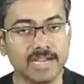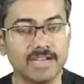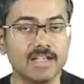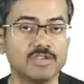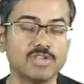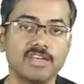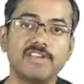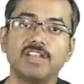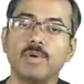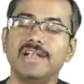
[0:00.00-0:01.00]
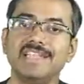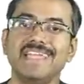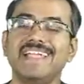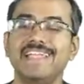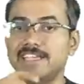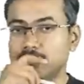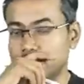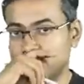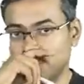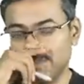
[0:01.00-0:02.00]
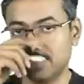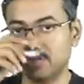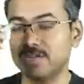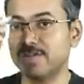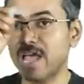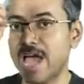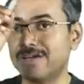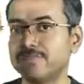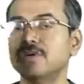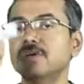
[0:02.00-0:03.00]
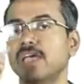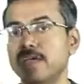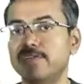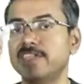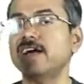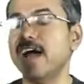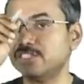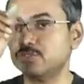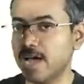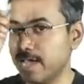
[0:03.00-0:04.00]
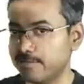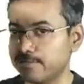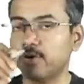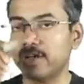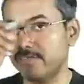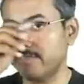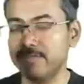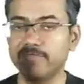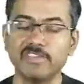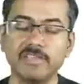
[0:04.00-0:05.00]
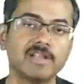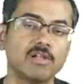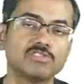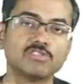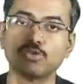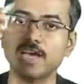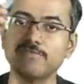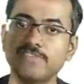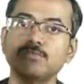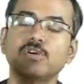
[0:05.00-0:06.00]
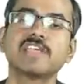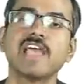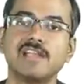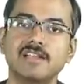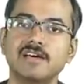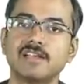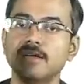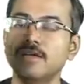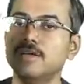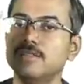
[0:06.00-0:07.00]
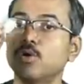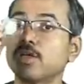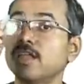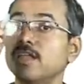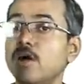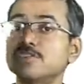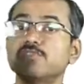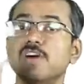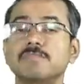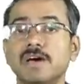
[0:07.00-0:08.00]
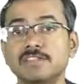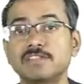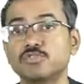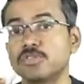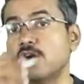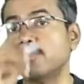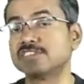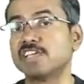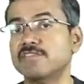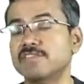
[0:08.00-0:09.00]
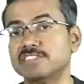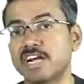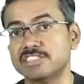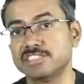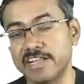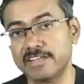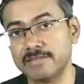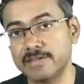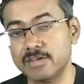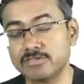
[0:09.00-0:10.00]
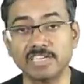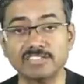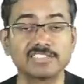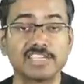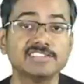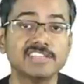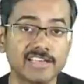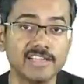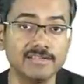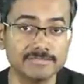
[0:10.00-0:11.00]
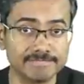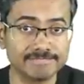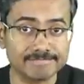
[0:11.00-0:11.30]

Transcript: right? So every twenty-eight days or so, we should even have, every guy should have, or every female also should have one more calendar that, okay, now it's one month. So now my skin will start shedding. So that's a skin cycle,